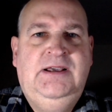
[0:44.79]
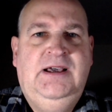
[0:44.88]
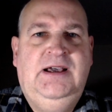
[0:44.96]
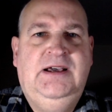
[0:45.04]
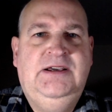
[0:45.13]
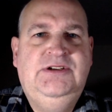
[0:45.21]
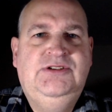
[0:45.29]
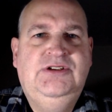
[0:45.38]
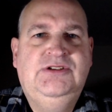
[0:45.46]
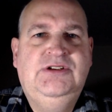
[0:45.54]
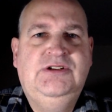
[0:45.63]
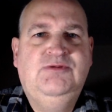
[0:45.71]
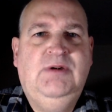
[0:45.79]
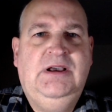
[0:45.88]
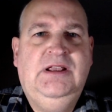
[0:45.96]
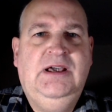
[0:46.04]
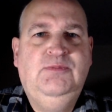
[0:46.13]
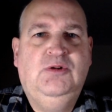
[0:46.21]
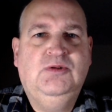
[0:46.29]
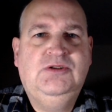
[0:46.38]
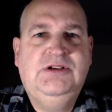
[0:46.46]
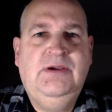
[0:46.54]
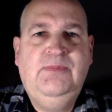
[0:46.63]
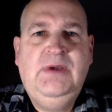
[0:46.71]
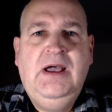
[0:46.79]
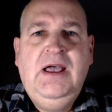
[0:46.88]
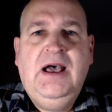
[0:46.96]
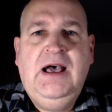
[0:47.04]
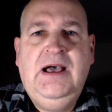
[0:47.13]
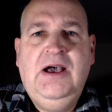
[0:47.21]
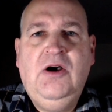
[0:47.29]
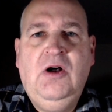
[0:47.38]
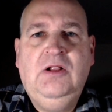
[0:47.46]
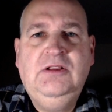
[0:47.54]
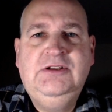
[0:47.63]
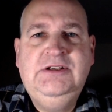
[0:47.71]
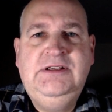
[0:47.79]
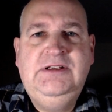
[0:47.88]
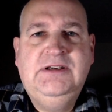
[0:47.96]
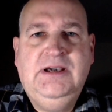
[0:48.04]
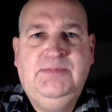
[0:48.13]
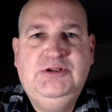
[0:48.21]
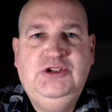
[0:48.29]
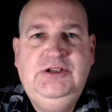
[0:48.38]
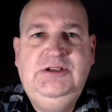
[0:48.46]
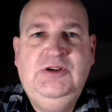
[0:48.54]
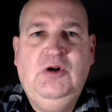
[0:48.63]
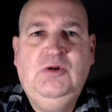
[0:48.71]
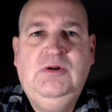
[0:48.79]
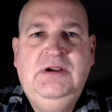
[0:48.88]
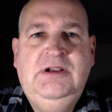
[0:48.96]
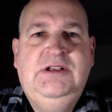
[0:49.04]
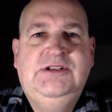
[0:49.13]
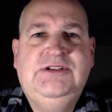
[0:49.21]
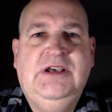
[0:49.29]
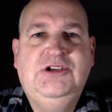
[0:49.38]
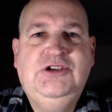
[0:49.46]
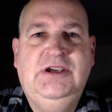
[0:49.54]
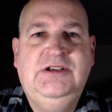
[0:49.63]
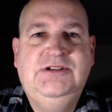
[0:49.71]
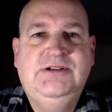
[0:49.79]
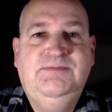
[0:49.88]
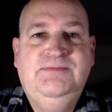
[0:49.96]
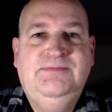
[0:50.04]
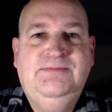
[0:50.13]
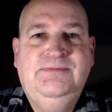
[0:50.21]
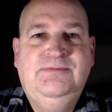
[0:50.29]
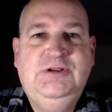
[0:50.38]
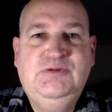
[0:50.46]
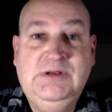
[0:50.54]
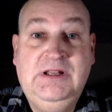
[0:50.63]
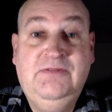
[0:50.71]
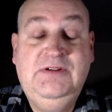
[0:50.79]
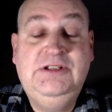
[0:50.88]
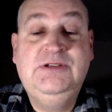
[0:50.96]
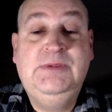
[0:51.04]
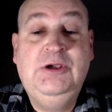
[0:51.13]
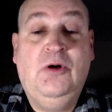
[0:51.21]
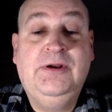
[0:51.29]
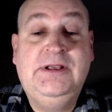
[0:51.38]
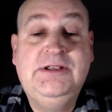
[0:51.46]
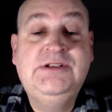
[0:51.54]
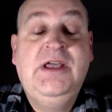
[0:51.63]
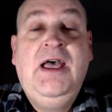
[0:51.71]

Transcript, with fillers: It's just as well I bought some Aldi cappuccino sachets, which were lovely, to be honest.